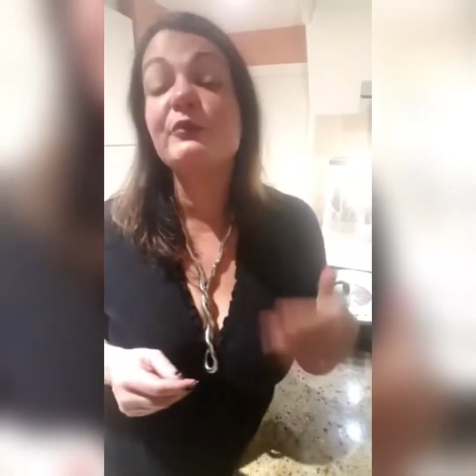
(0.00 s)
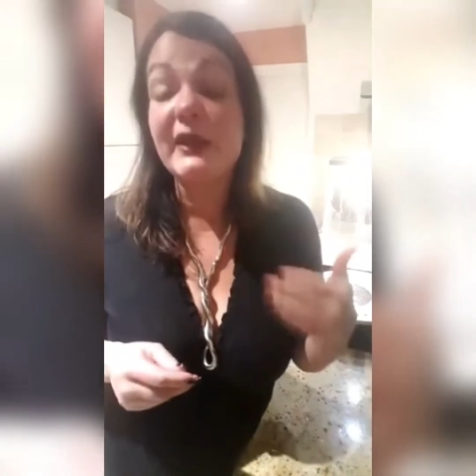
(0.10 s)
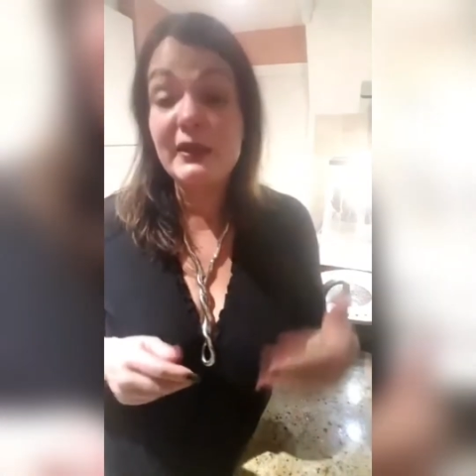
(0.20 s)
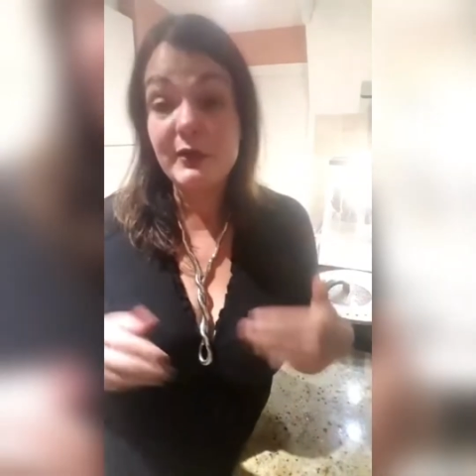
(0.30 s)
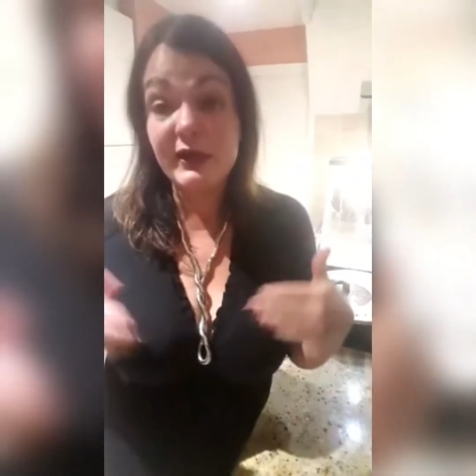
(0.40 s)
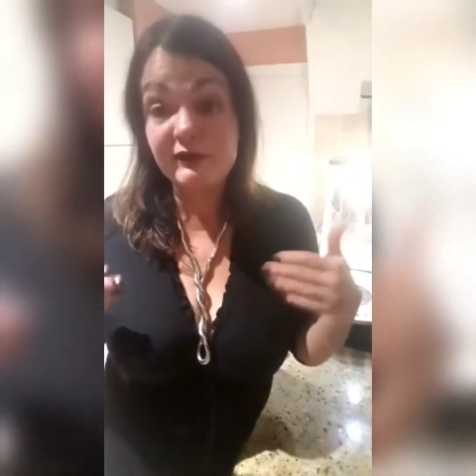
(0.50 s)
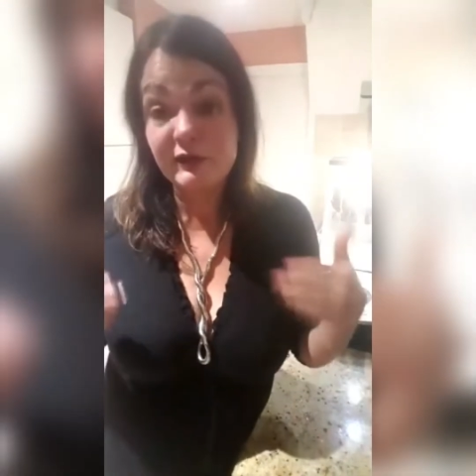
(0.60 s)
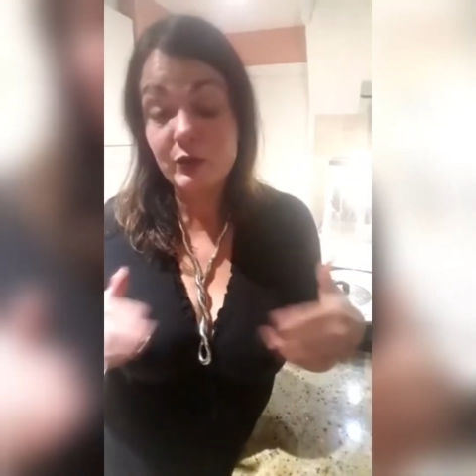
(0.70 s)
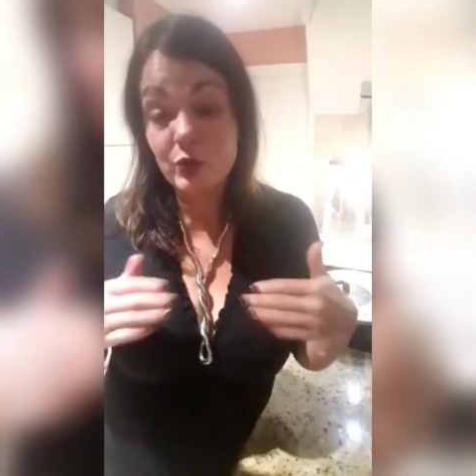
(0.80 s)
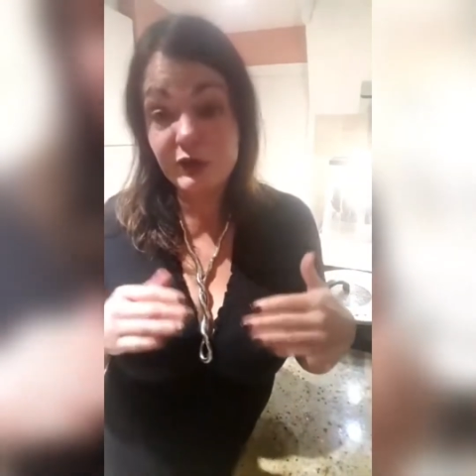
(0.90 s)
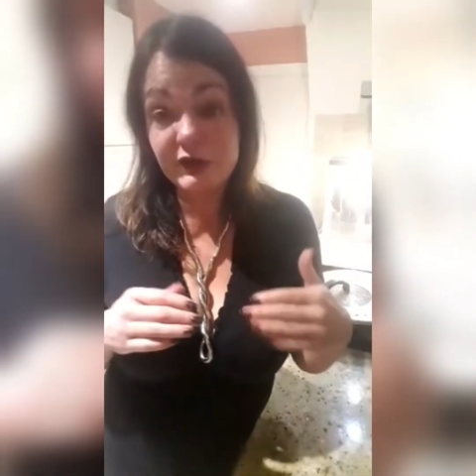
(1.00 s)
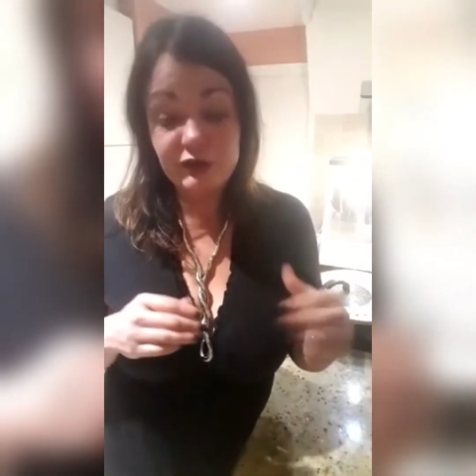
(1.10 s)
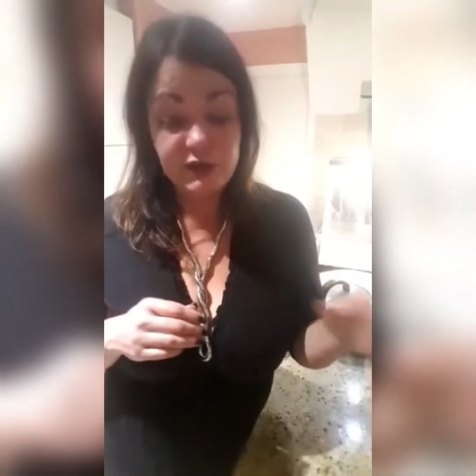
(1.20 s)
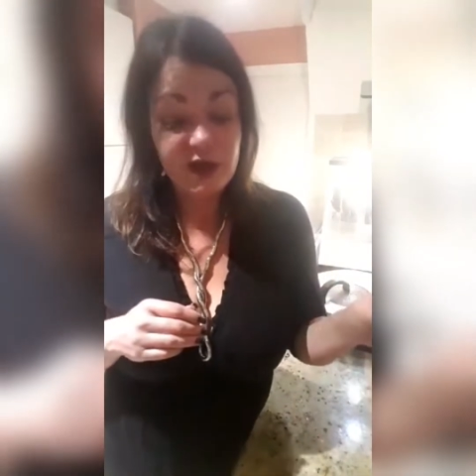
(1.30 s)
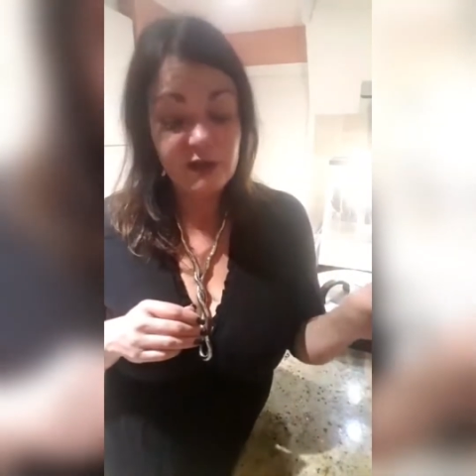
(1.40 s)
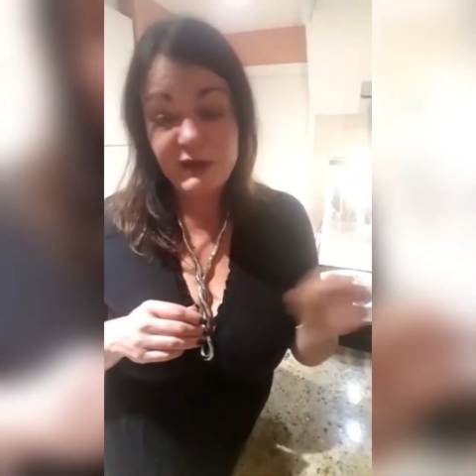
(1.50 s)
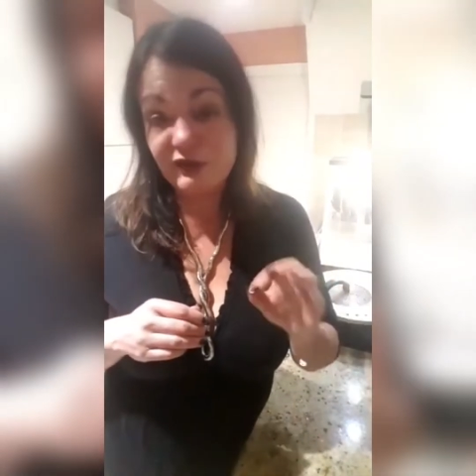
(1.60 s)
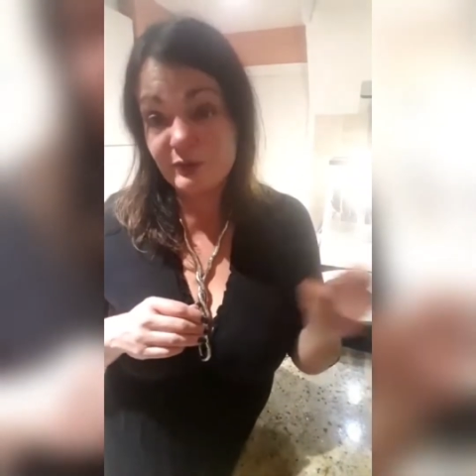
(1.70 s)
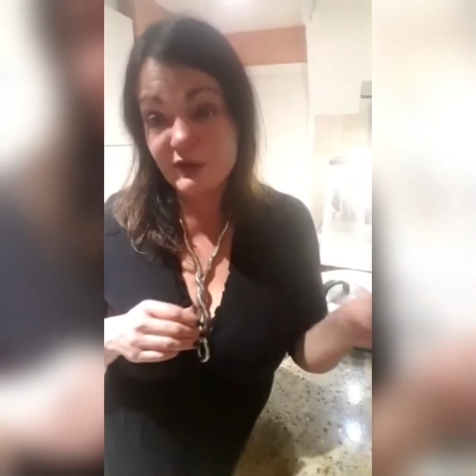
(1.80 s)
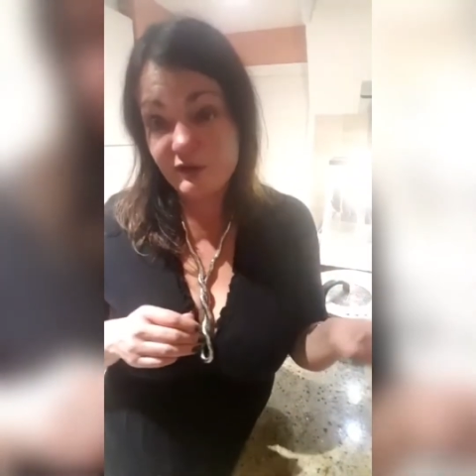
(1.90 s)
But anyway, so according to the
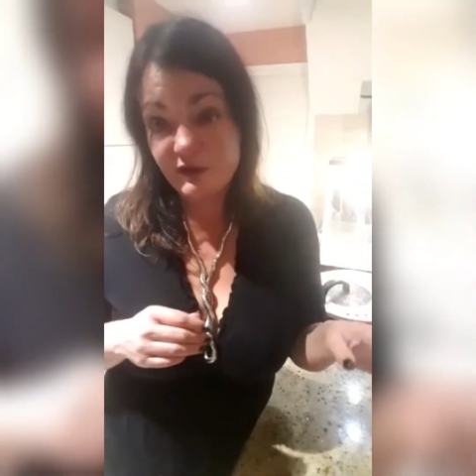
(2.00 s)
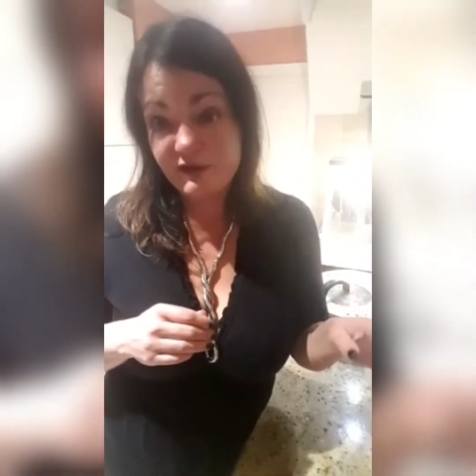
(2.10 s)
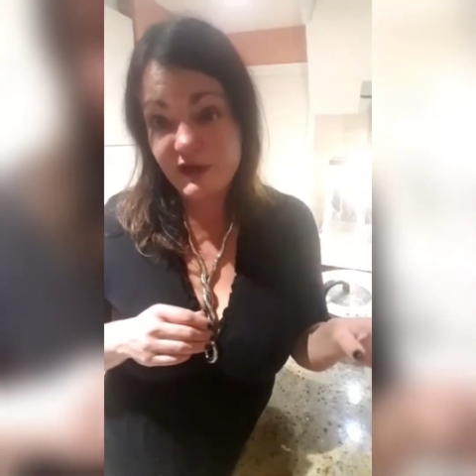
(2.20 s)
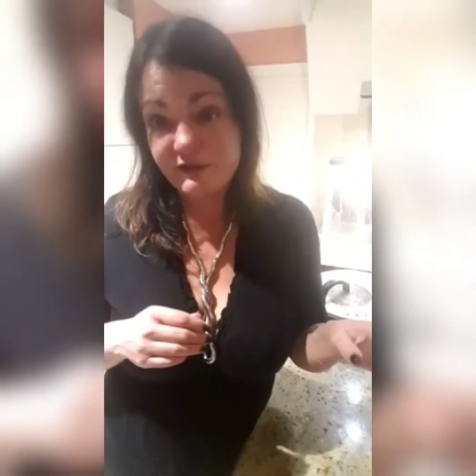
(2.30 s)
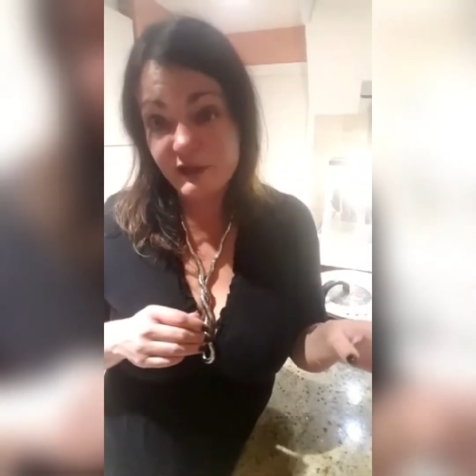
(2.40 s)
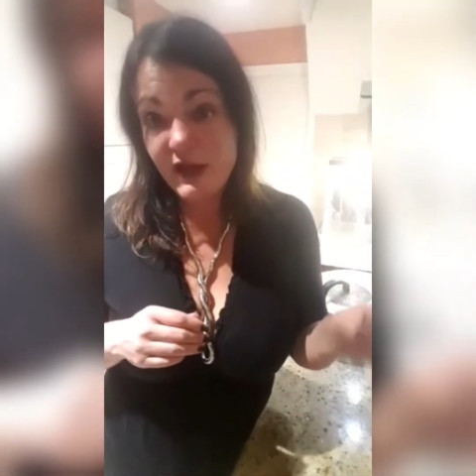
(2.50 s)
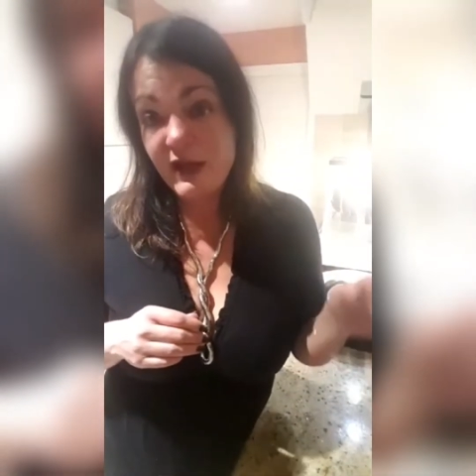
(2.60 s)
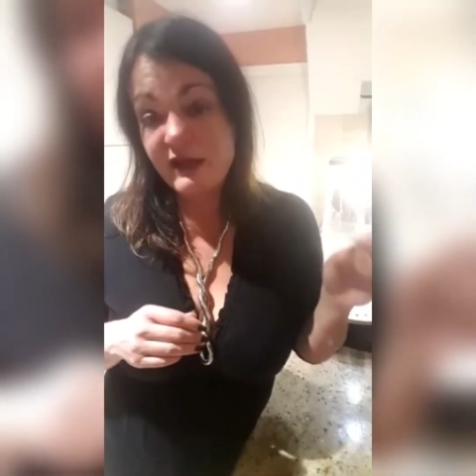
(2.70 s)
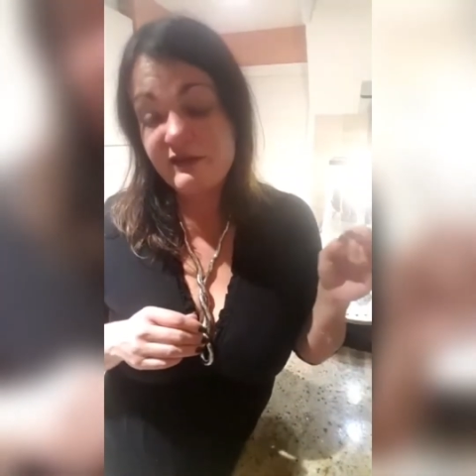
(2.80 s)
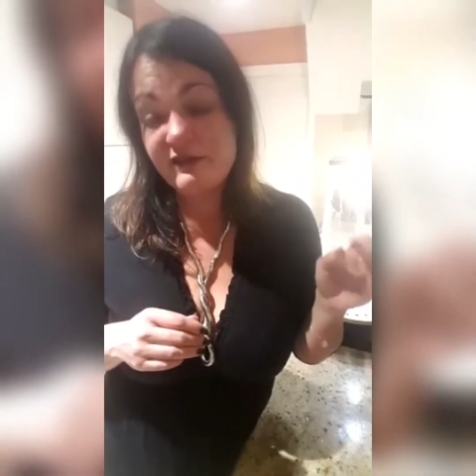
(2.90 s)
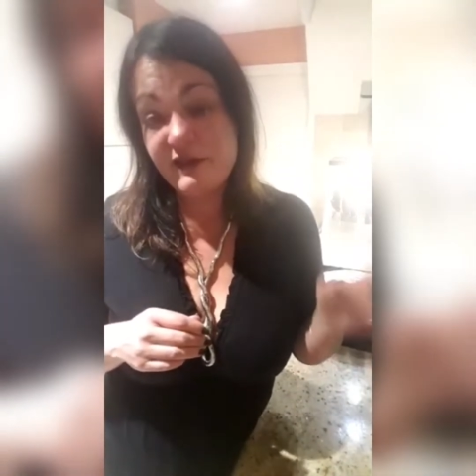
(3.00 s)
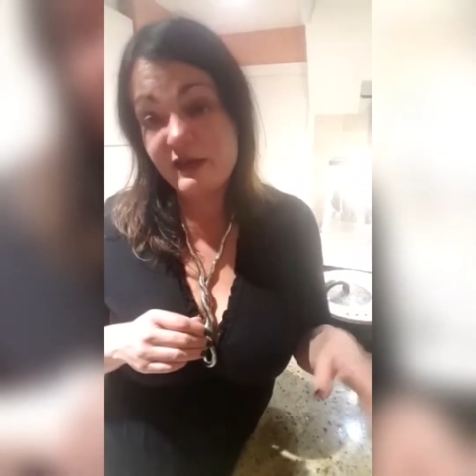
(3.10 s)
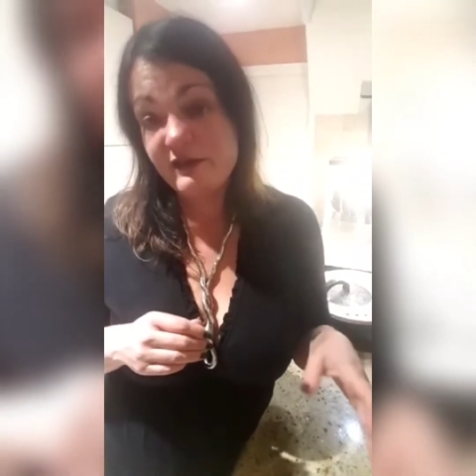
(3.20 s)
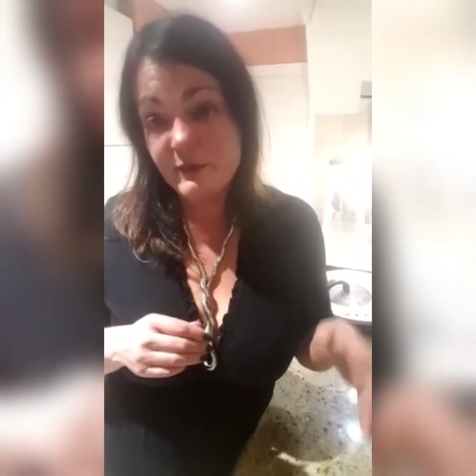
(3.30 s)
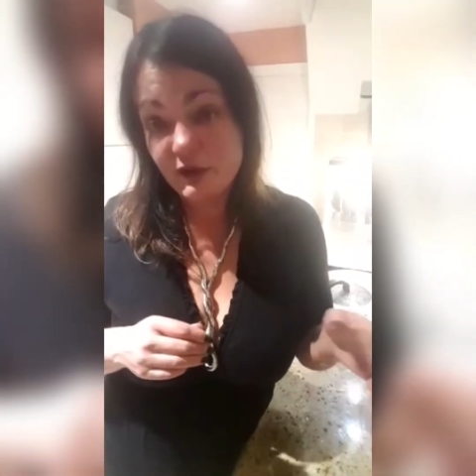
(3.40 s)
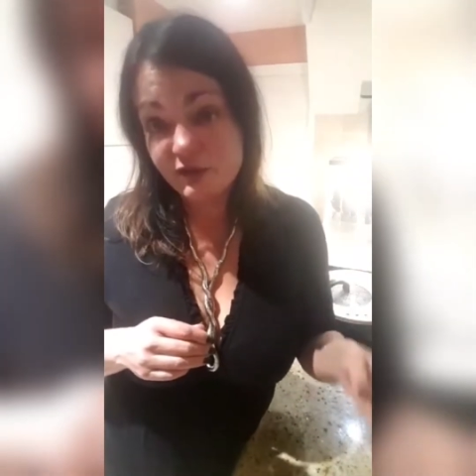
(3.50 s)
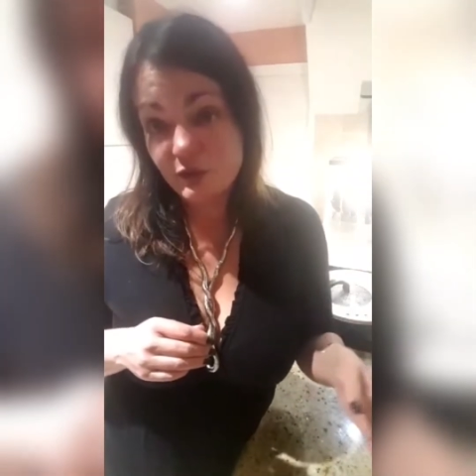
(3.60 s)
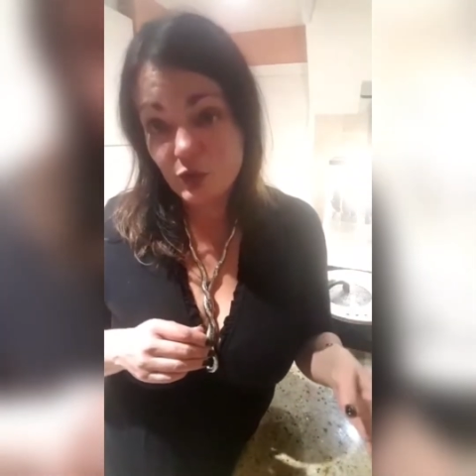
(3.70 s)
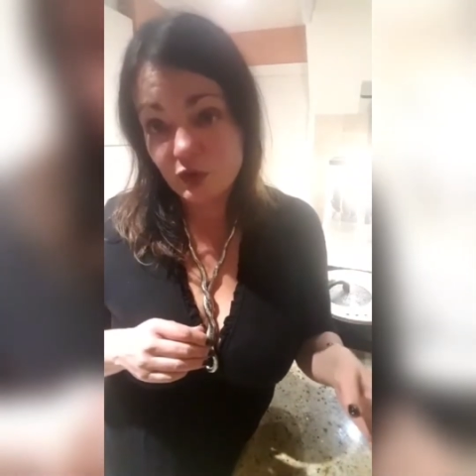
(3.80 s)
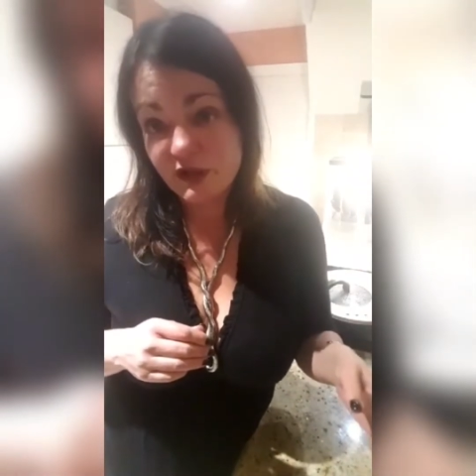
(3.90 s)
measurements on the stuff, it says 80 mil for
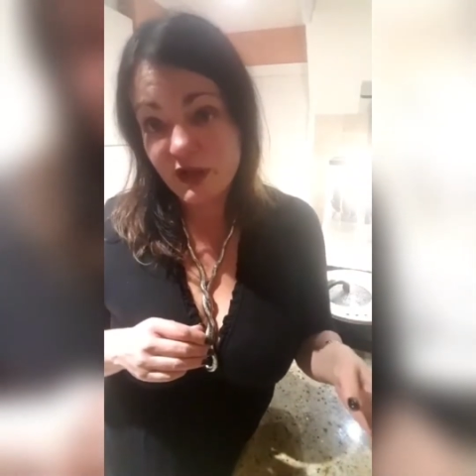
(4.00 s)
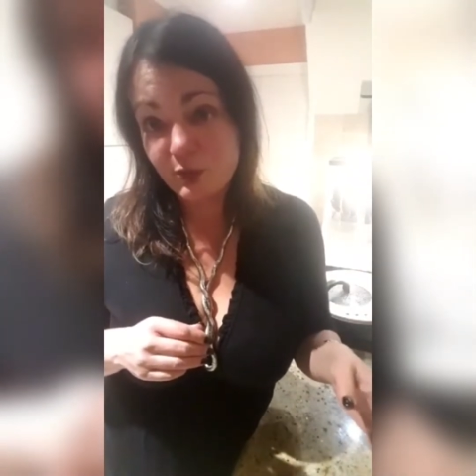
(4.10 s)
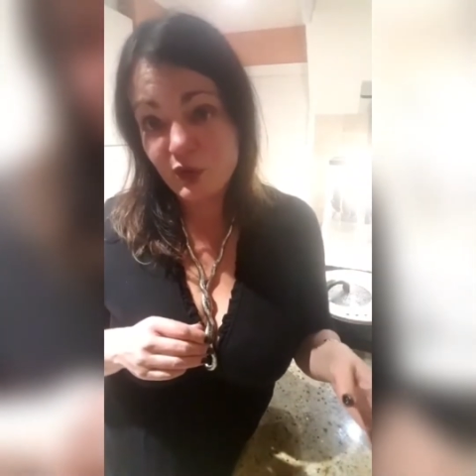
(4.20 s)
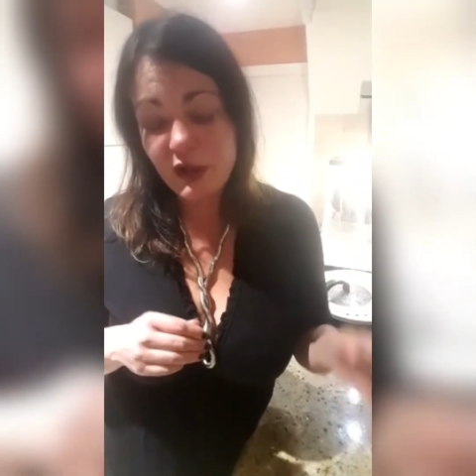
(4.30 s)
1/4 cup